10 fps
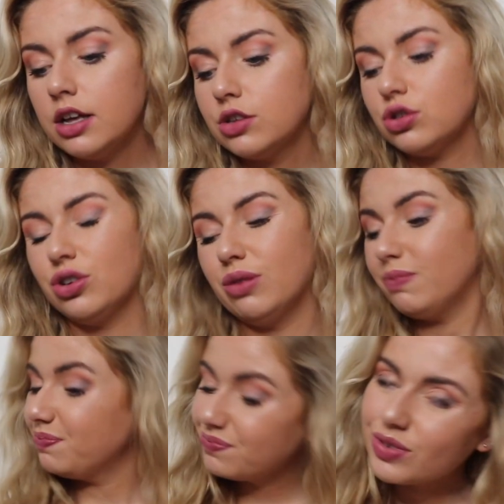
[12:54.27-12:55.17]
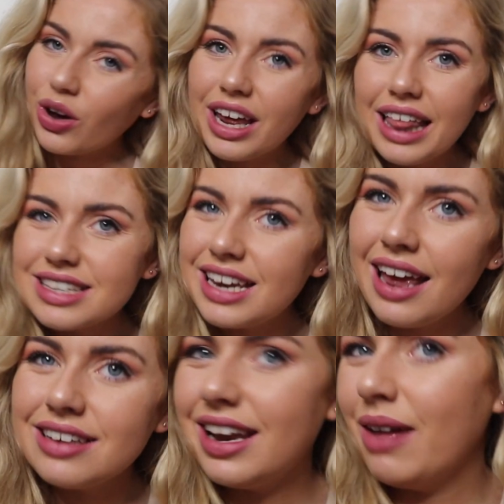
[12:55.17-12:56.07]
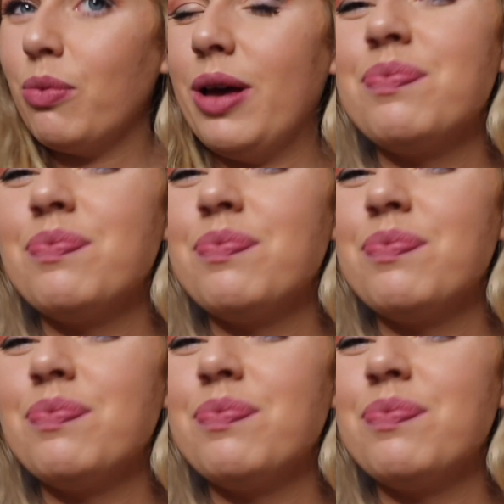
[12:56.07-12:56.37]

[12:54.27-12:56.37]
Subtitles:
So, gotta get the snakes in, haven't we?